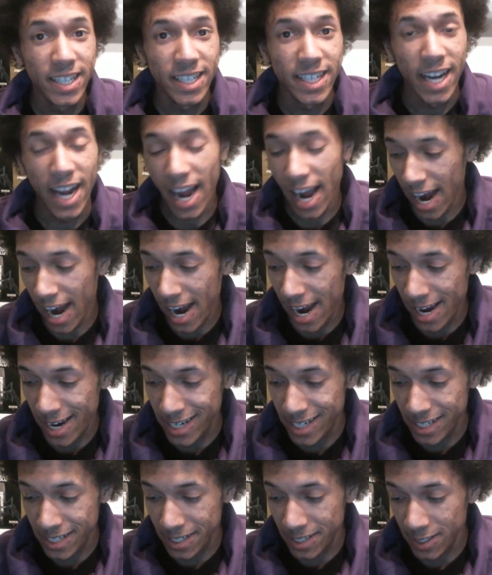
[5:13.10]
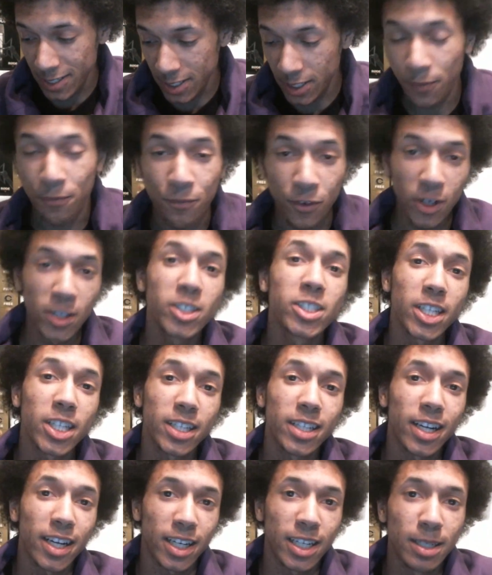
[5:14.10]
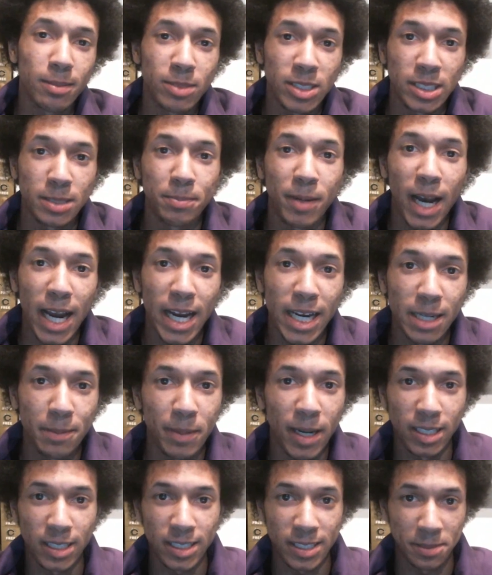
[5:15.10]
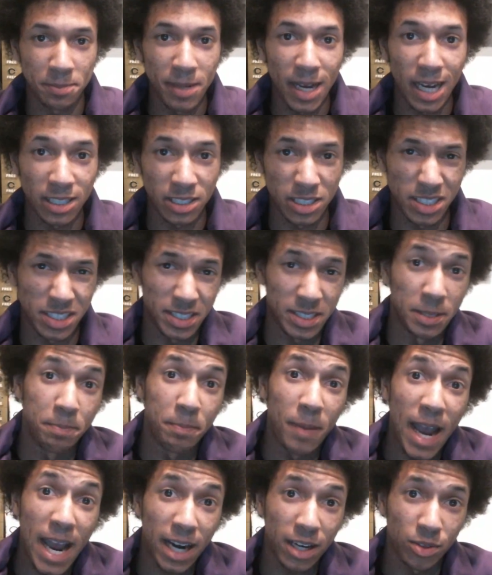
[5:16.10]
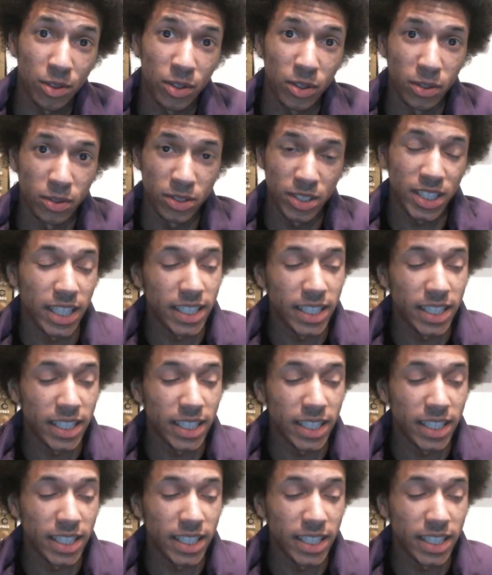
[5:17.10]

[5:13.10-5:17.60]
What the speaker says: And the first thing that comes to mind about this mouse is the macros.